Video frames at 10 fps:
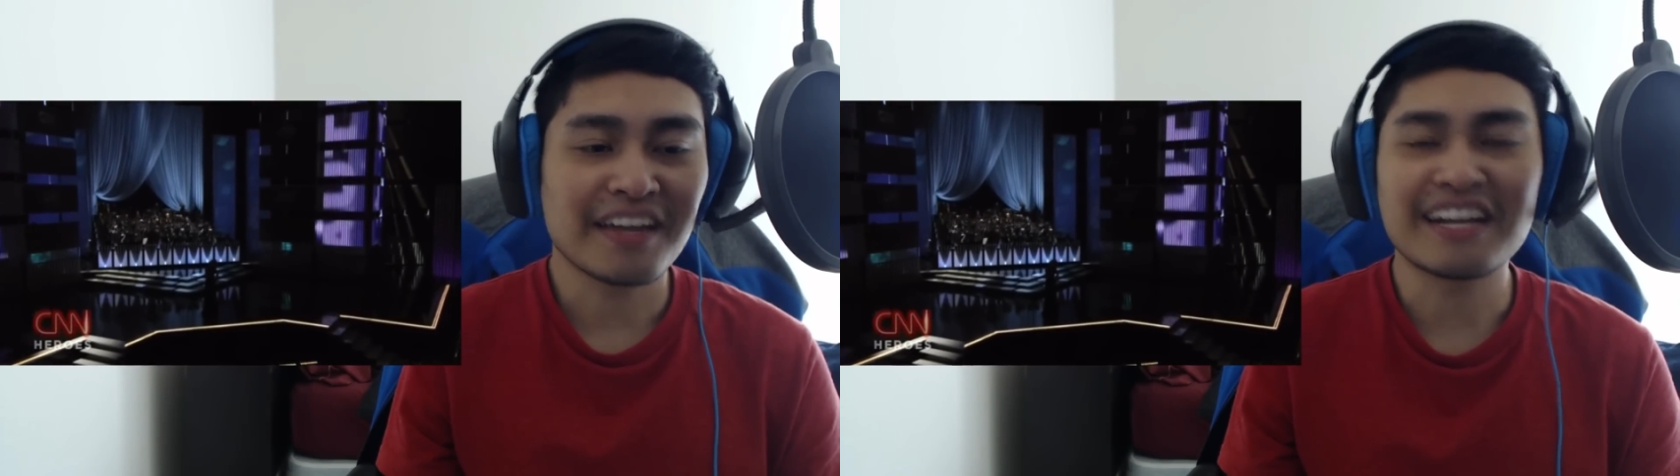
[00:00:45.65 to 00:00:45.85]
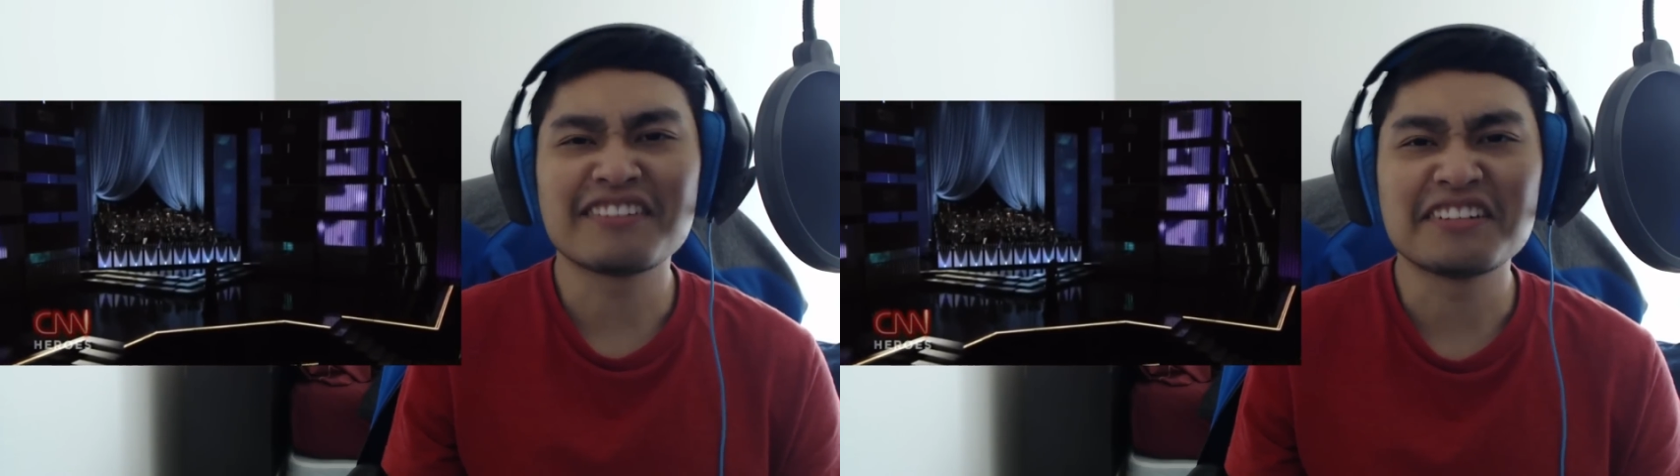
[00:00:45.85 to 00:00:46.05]

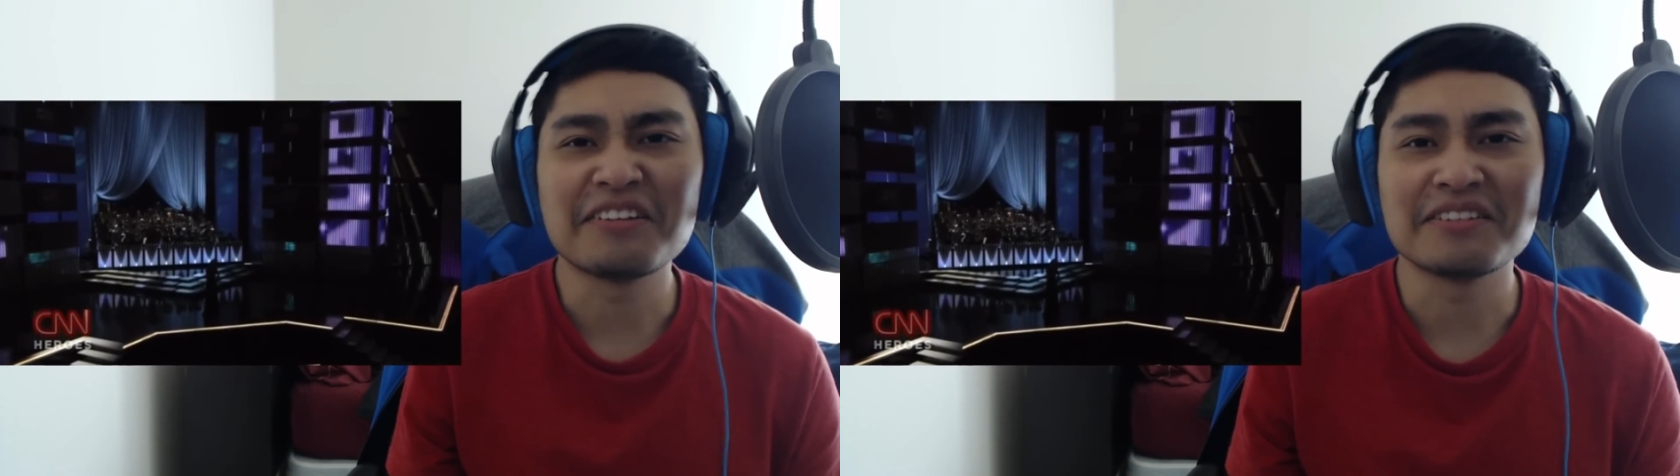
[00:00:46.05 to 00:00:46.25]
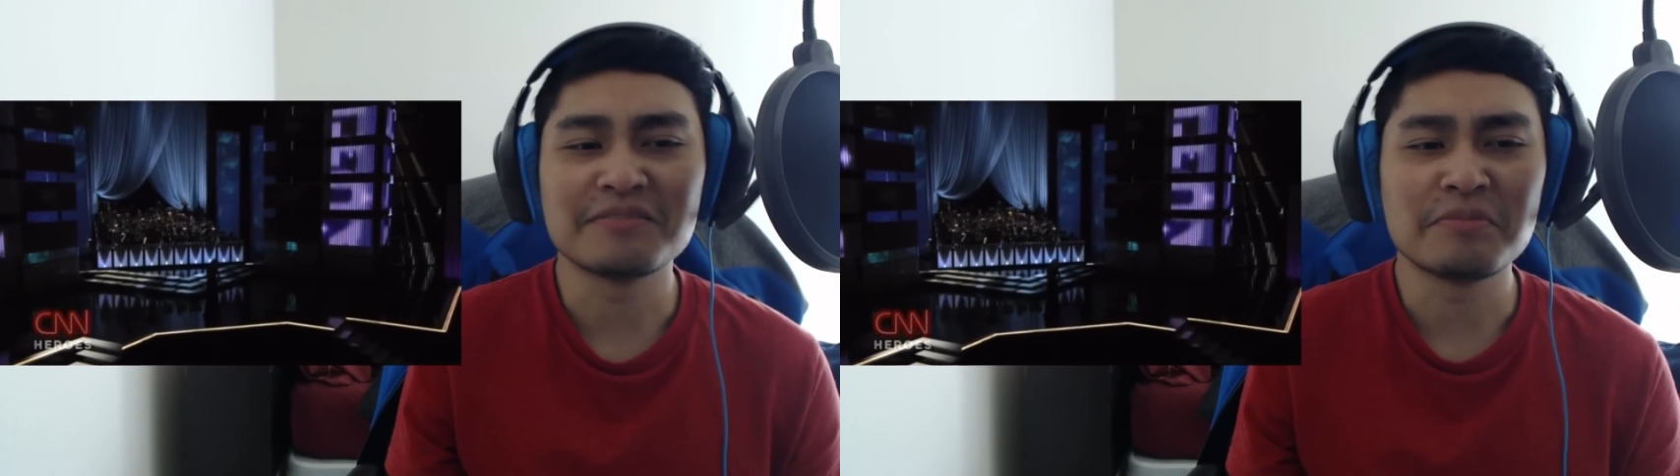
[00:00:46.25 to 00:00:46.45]
And I already
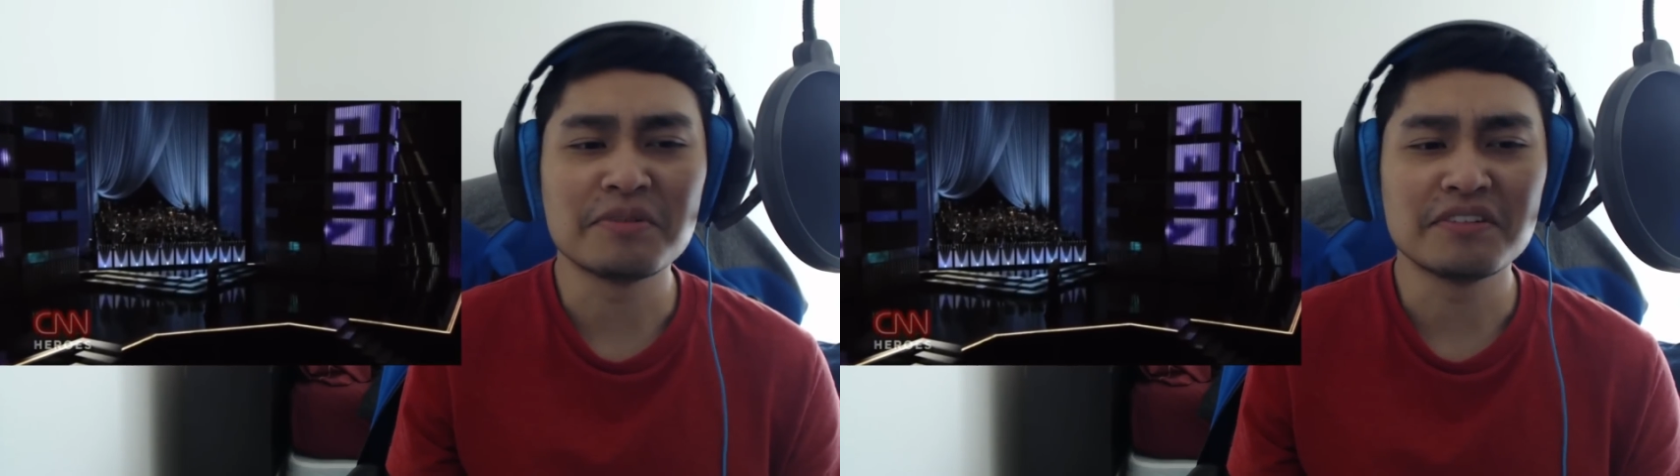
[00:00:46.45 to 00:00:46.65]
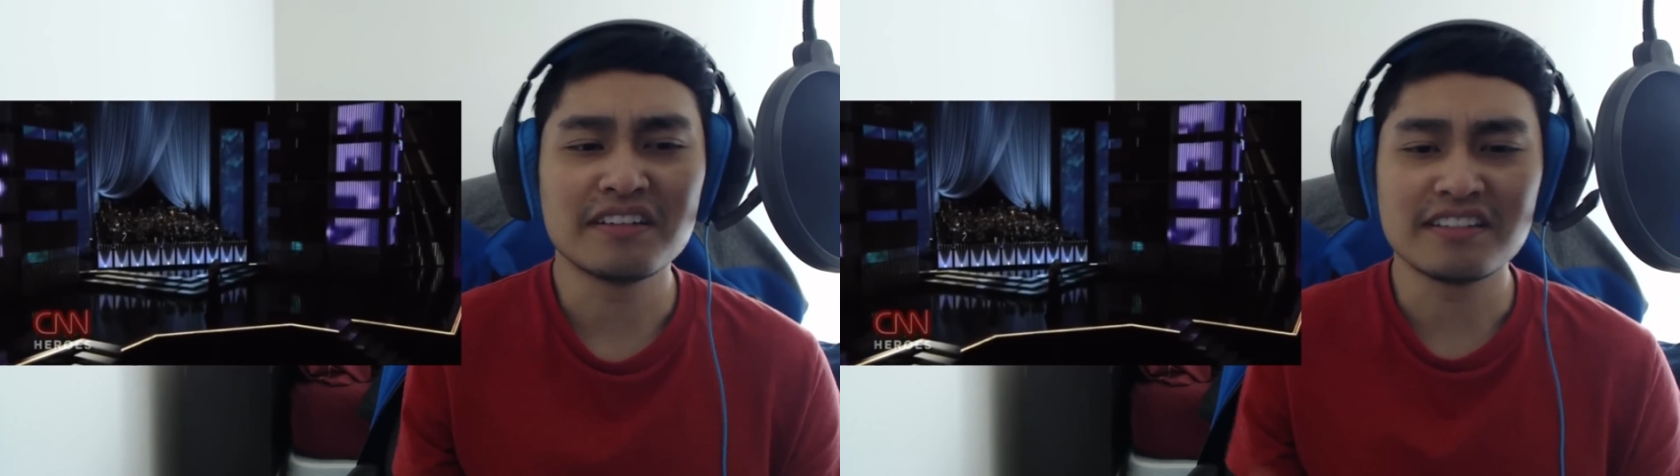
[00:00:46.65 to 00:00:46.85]
know that
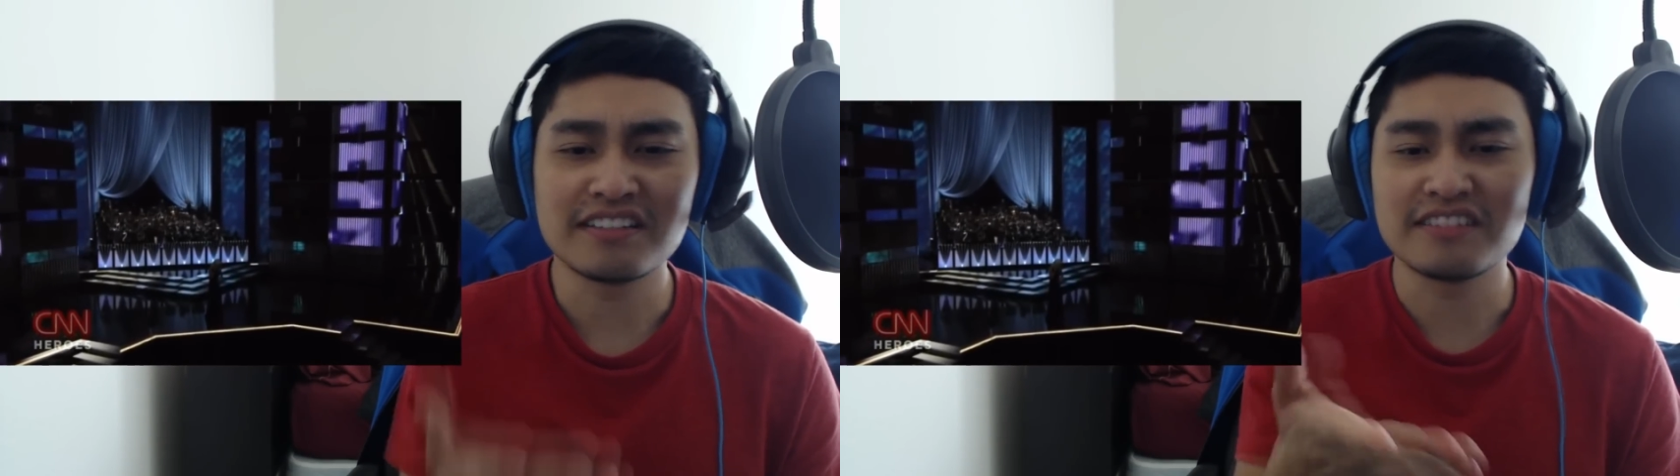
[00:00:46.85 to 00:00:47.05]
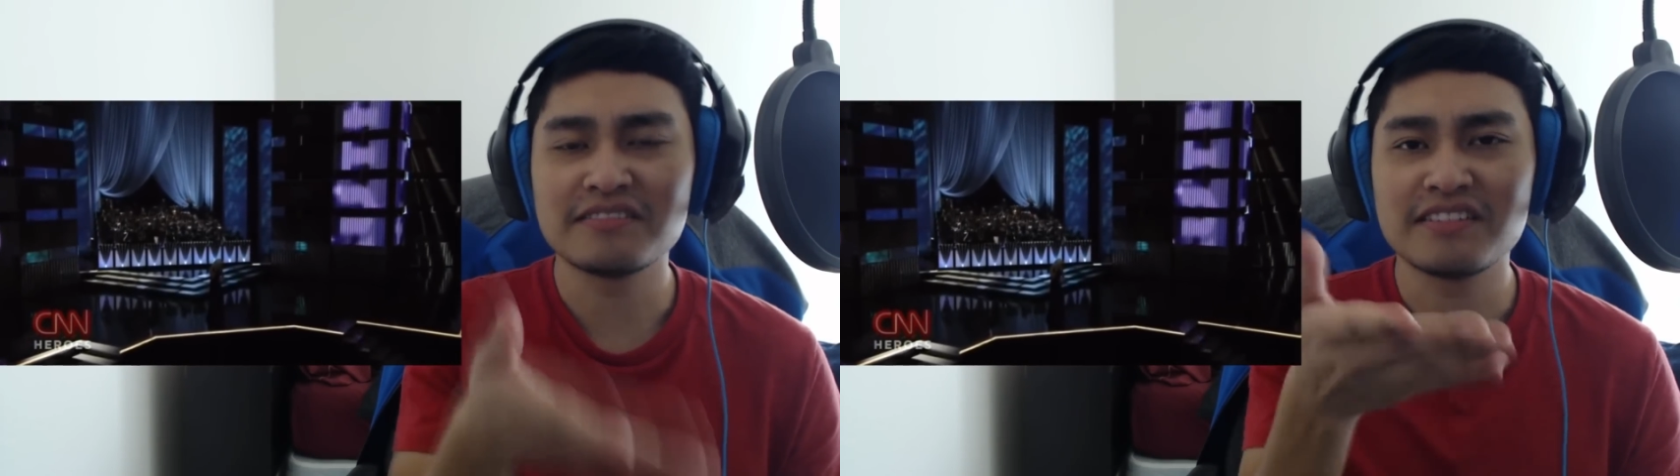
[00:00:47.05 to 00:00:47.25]

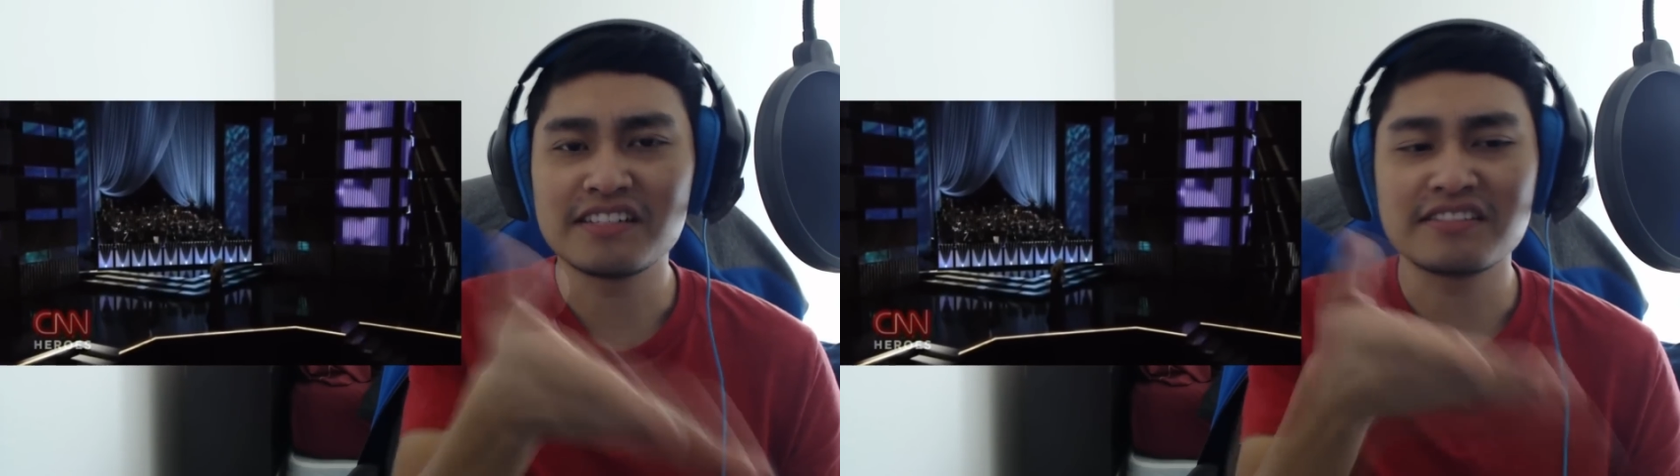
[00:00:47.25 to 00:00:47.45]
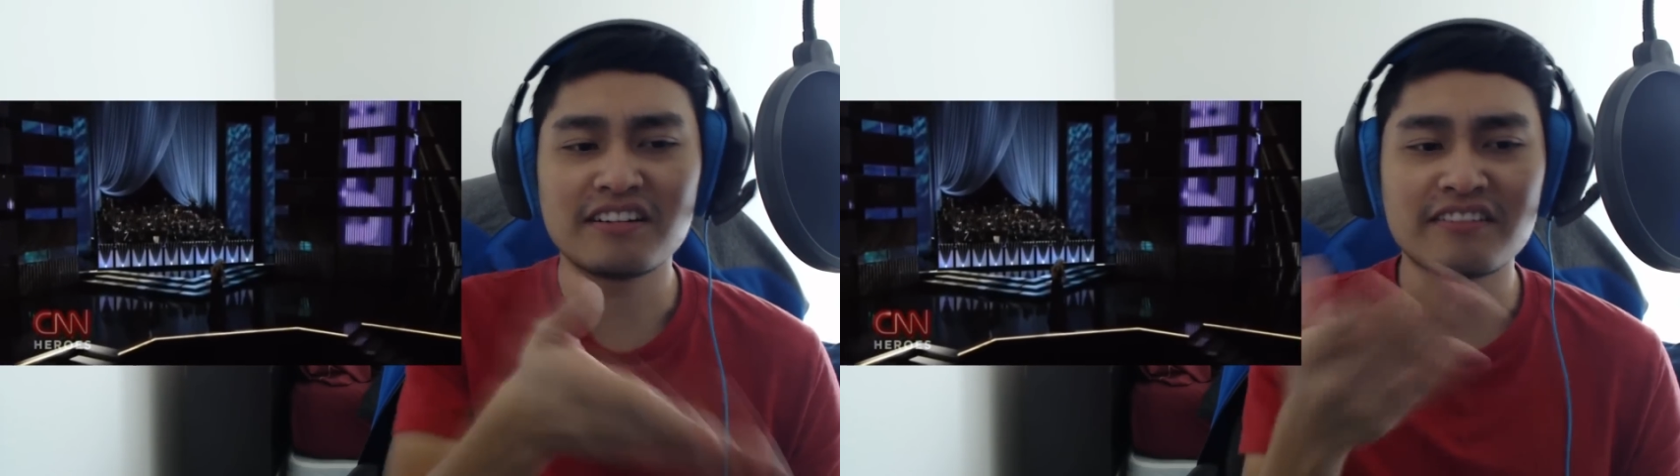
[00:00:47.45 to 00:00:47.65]

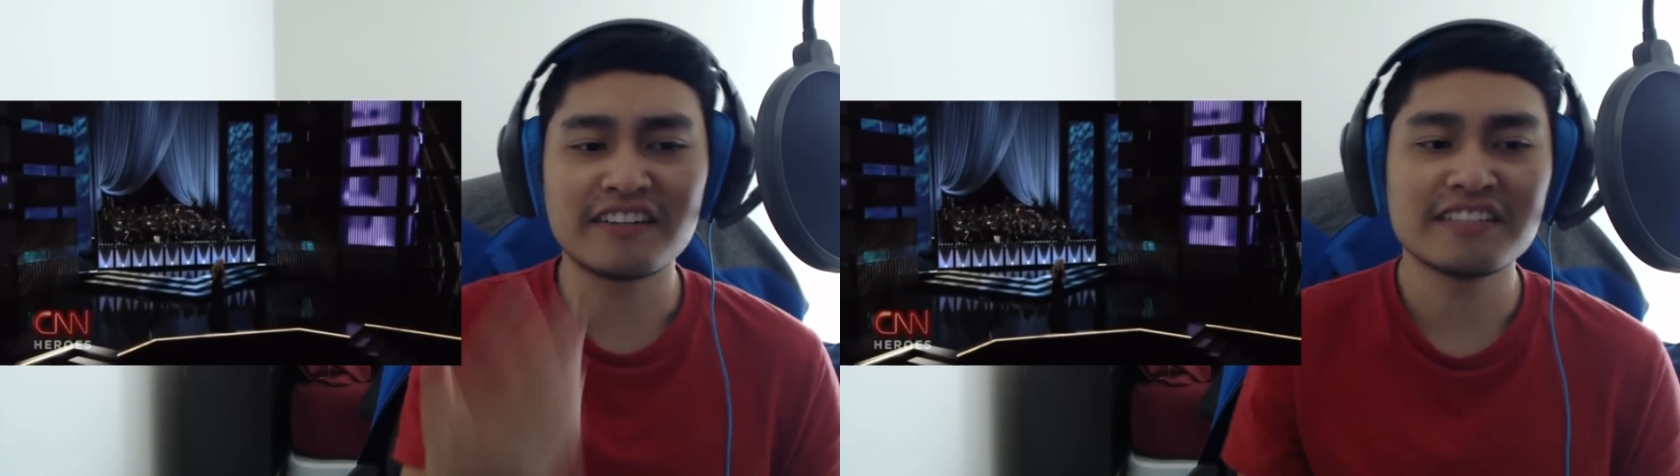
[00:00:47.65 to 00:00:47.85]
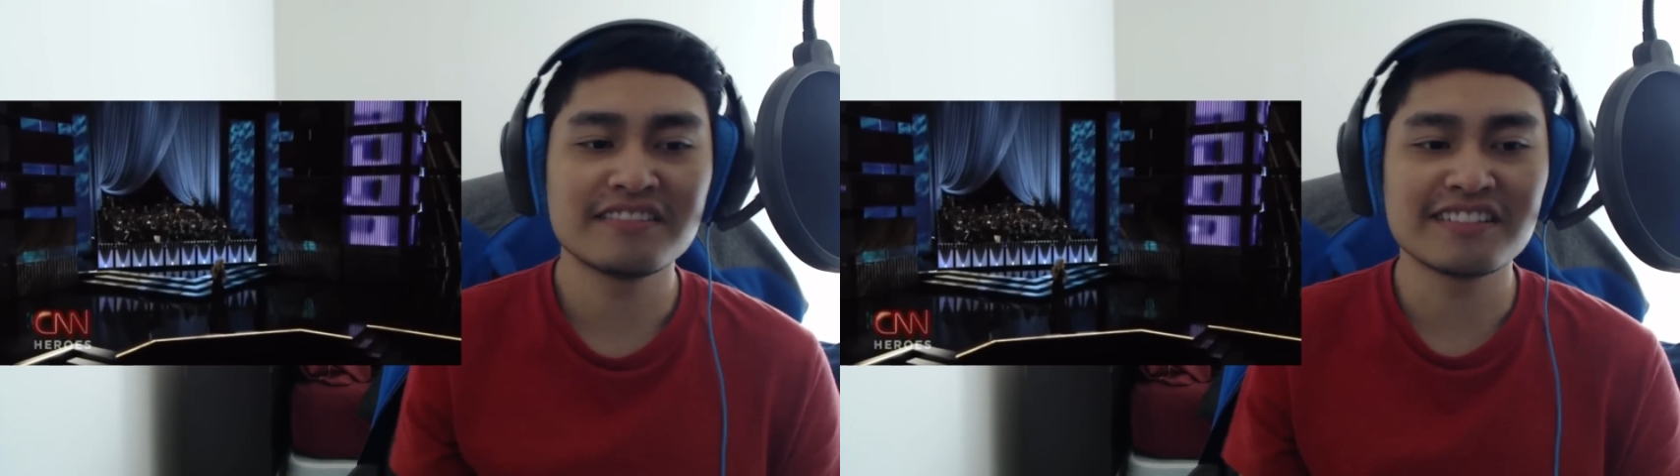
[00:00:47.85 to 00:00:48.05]
this song already.